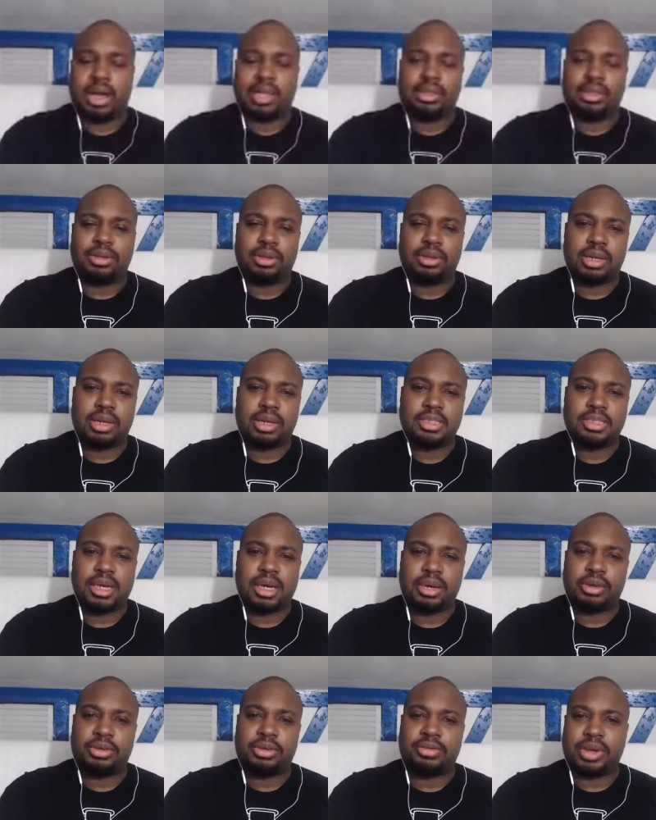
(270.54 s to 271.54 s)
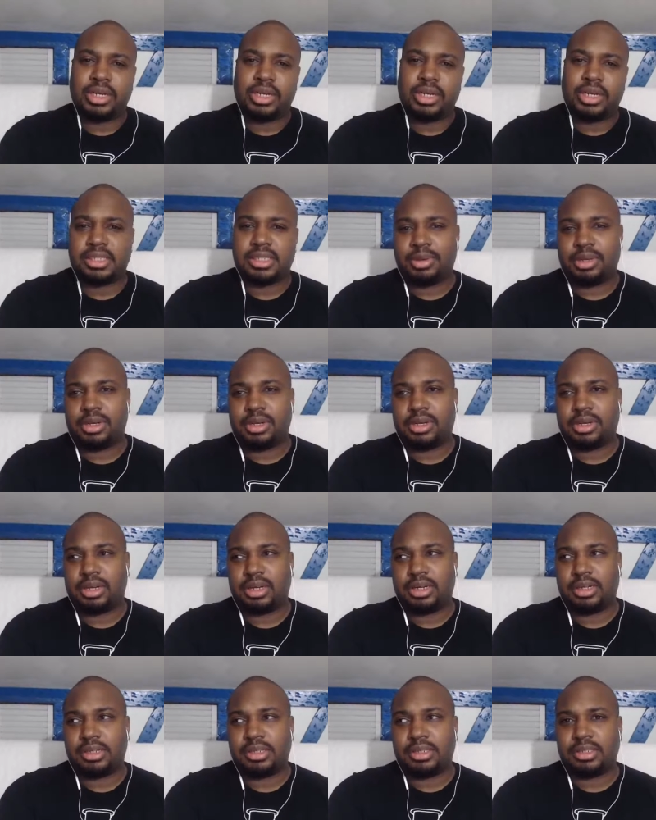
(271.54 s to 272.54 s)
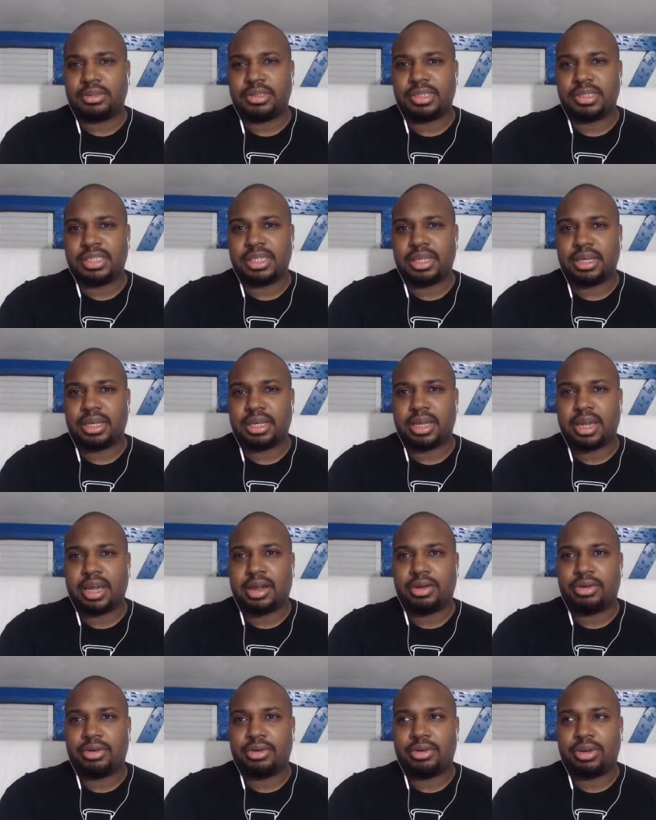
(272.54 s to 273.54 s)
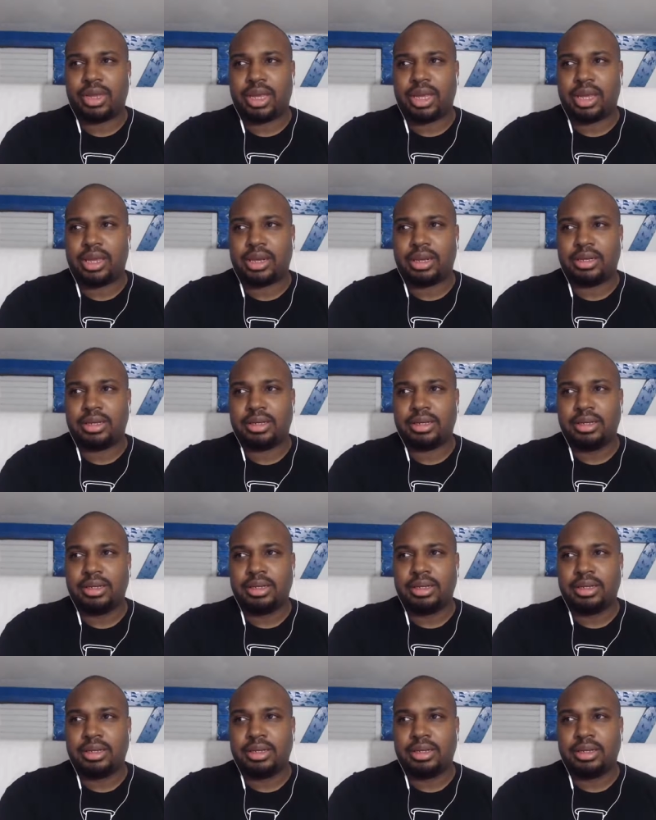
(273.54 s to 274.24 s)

thought that was kind of crazy because you see Carol and